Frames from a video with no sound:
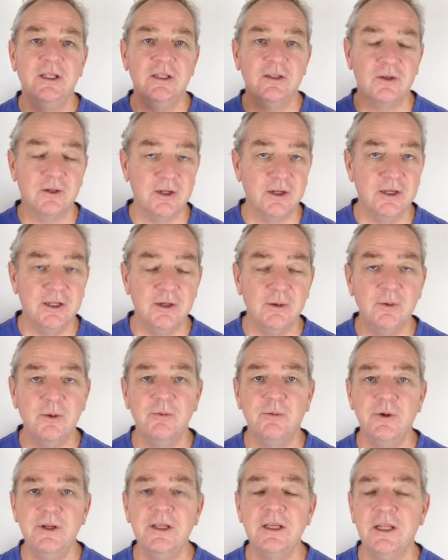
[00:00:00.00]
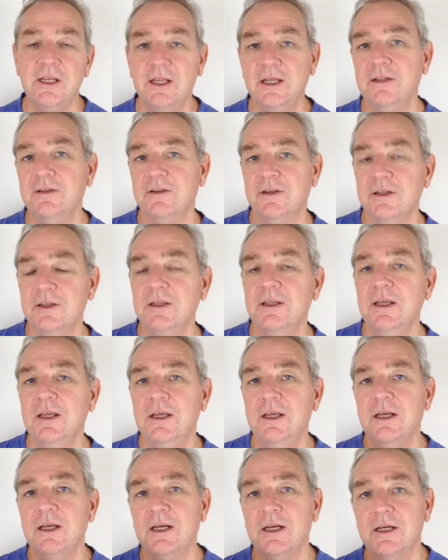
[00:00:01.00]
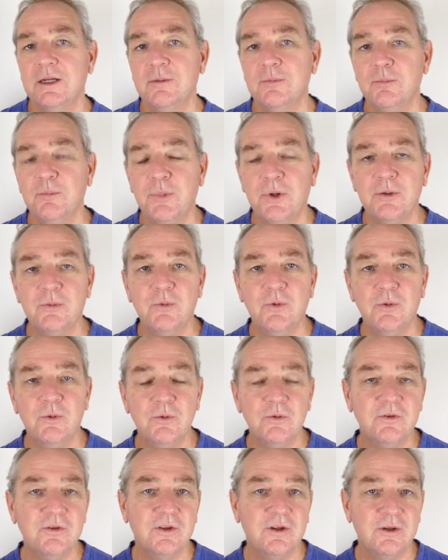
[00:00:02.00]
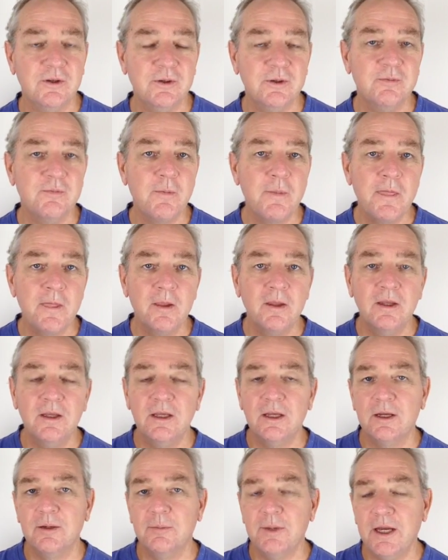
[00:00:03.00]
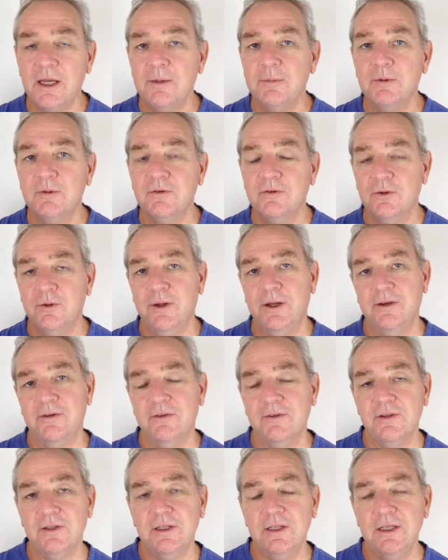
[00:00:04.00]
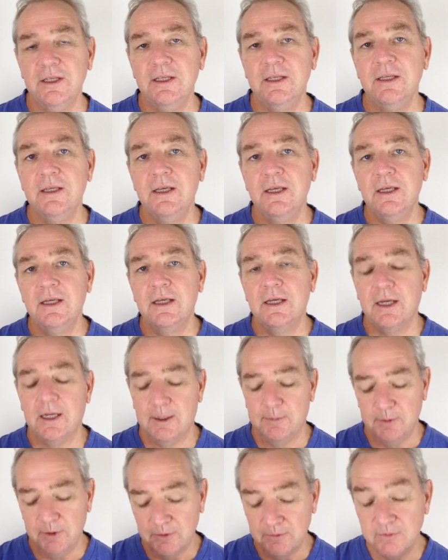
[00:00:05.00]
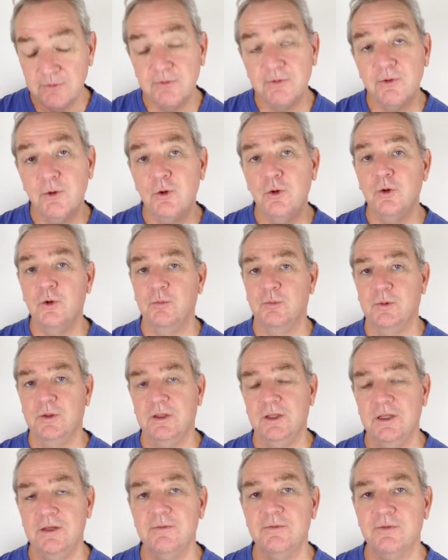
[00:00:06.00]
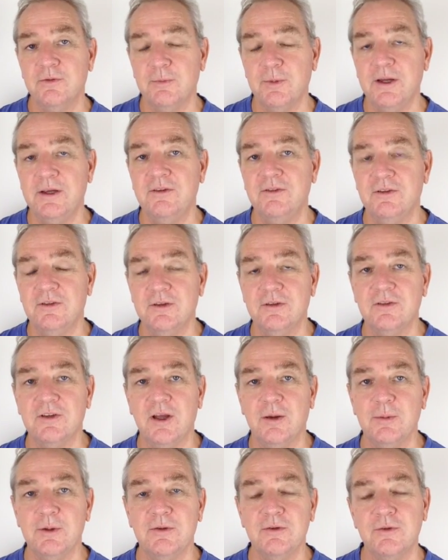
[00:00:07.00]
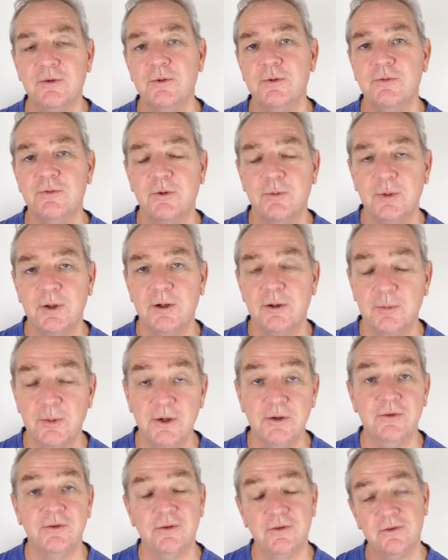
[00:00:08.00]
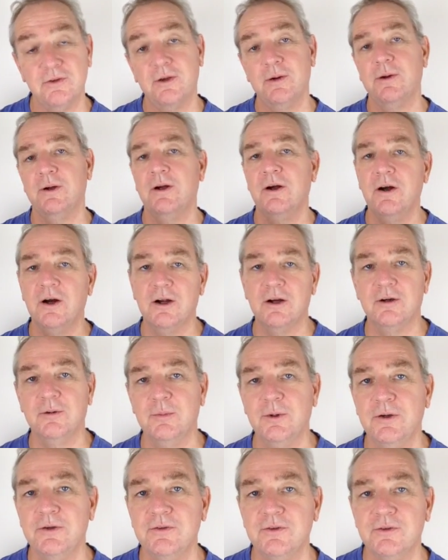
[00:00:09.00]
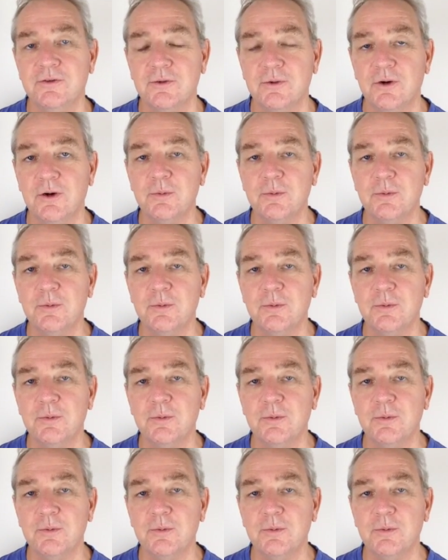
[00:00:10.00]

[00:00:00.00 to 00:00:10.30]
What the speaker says: not only are we reconnecting, but we're also able to actually confirm the information that's coming through from our emotions. So our higher emotions are